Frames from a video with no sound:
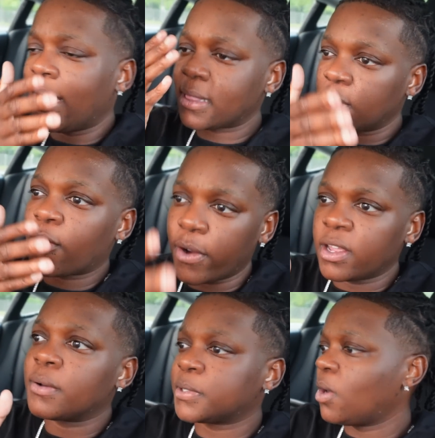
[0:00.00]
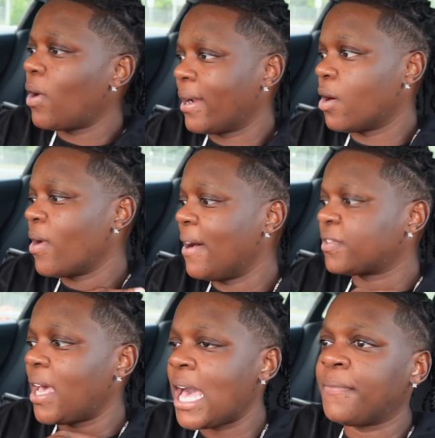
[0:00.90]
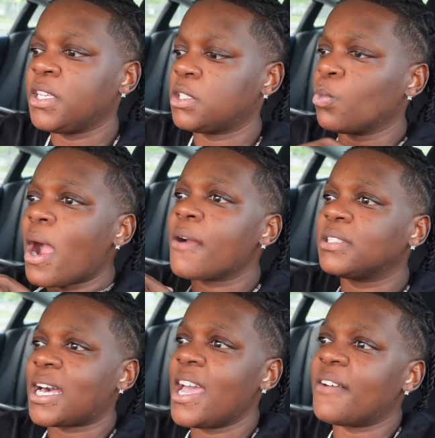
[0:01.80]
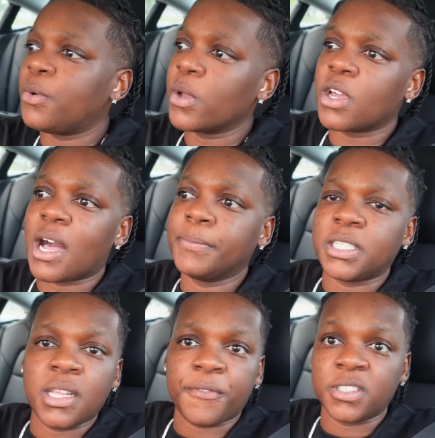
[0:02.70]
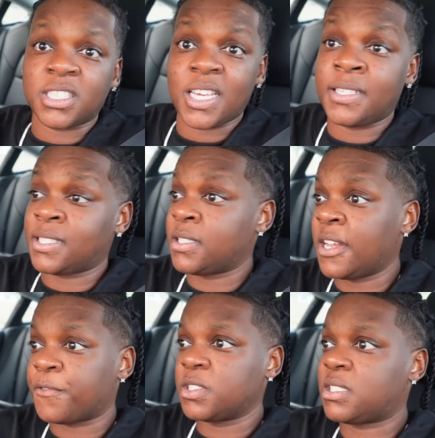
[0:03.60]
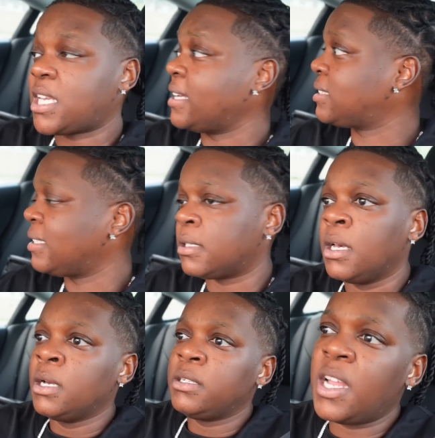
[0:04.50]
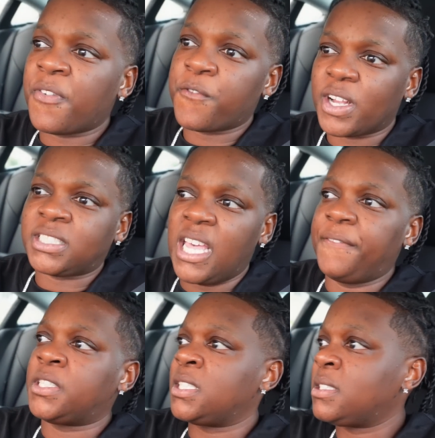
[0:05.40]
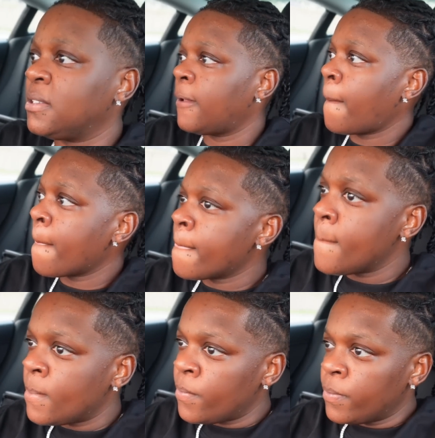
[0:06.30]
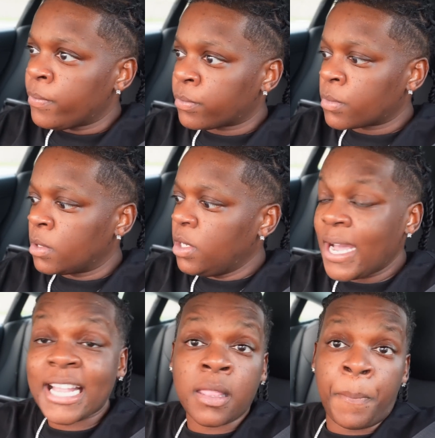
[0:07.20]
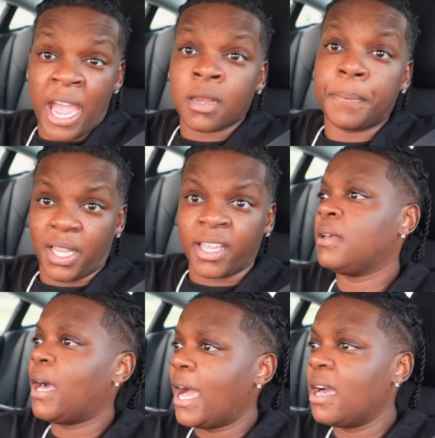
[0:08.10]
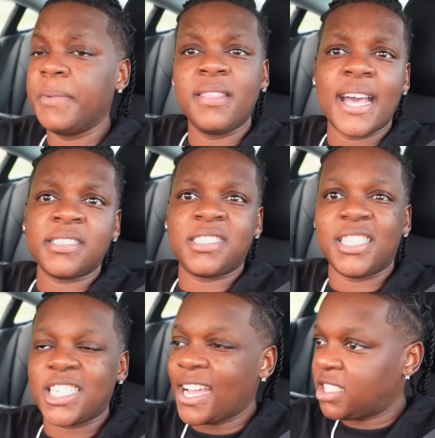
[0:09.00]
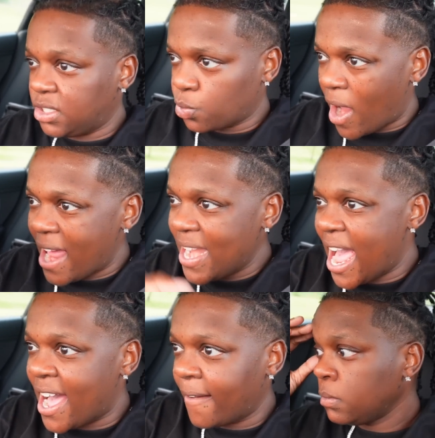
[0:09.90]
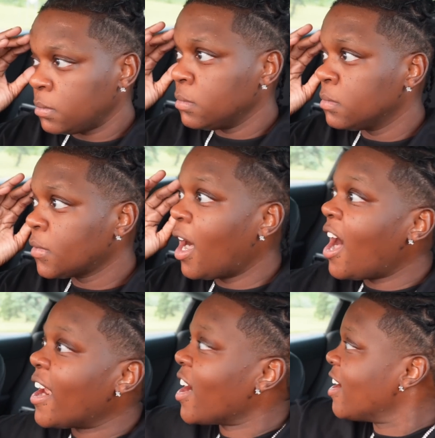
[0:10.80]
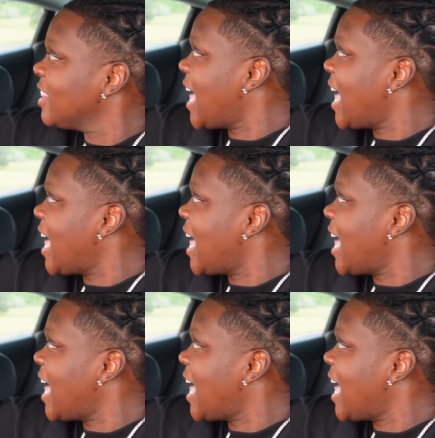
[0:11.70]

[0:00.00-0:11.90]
at the crib, so I don't have to have these worries. However, when you come to different cities and different states and different festivities, you got to pay to play. And I am in that situation right now. Oh, they're going to